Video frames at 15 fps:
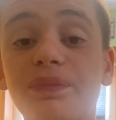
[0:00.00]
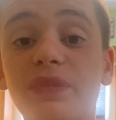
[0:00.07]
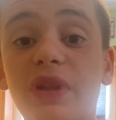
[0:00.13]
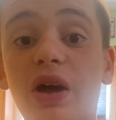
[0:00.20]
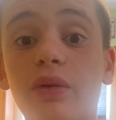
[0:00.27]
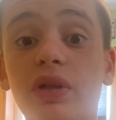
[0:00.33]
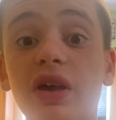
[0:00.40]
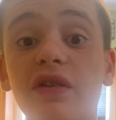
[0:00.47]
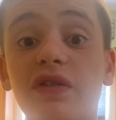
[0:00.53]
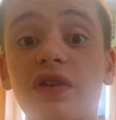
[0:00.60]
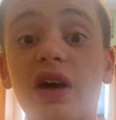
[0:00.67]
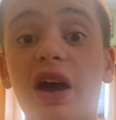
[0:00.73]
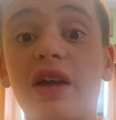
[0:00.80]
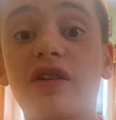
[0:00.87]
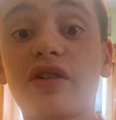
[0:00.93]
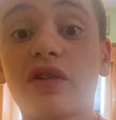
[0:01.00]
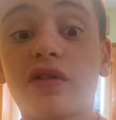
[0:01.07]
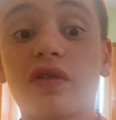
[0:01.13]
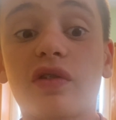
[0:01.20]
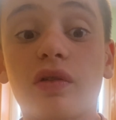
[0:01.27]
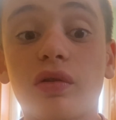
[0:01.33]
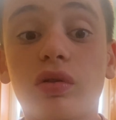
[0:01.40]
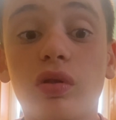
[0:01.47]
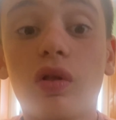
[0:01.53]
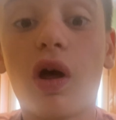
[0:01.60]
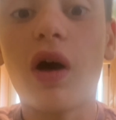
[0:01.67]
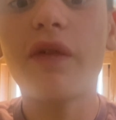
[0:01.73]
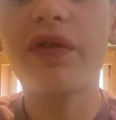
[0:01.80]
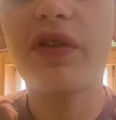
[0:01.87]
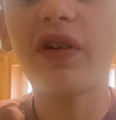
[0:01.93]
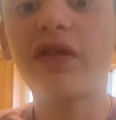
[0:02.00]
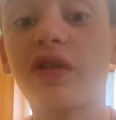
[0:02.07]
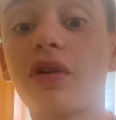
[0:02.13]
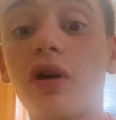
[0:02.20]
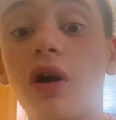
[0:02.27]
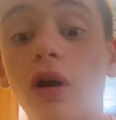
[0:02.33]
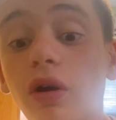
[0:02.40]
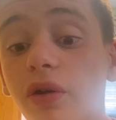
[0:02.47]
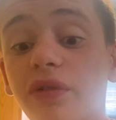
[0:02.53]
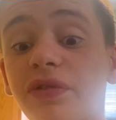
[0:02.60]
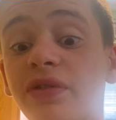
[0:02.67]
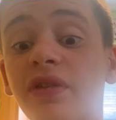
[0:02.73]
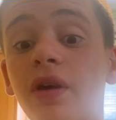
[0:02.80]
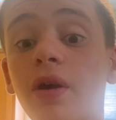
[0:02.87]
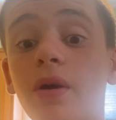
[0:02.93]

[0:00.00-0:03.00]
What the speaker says: Now this guy just loves his cars